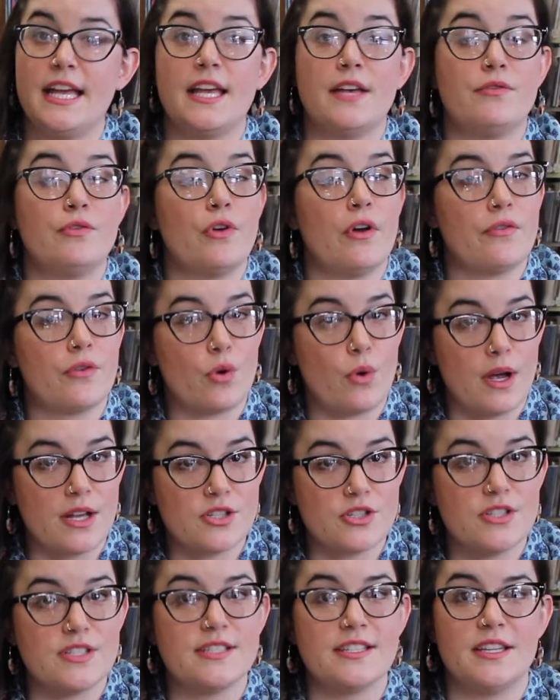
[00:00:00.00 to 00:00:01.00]
If you have
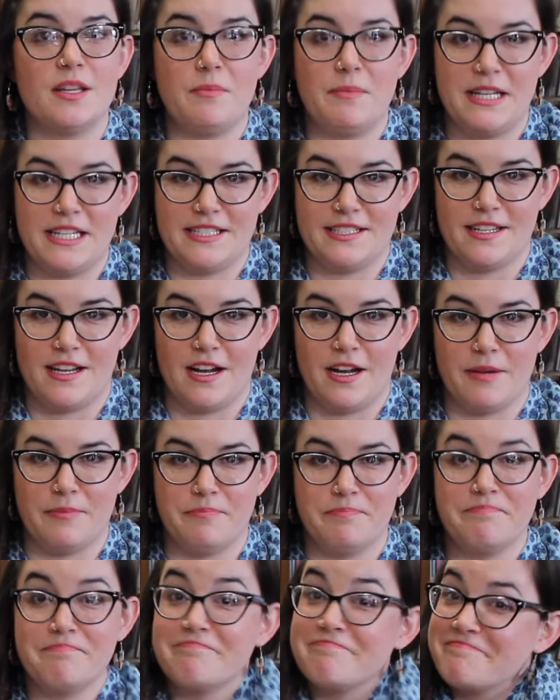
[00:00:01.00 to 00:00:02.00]
questions in the
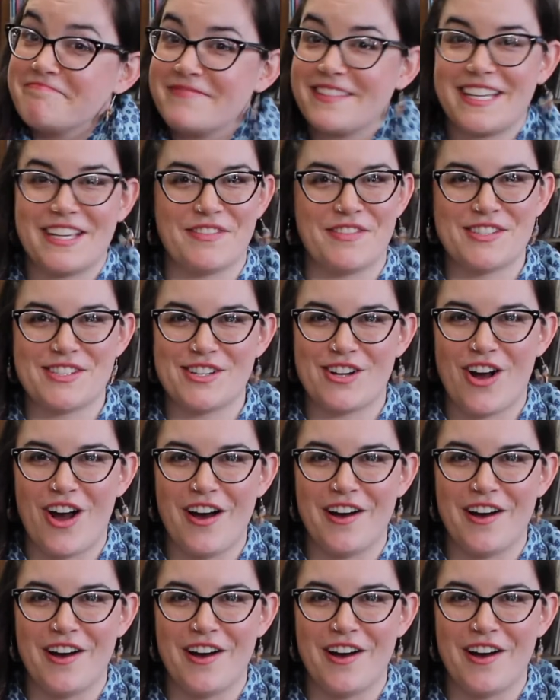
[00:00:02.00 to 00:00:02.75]
meantime, give us a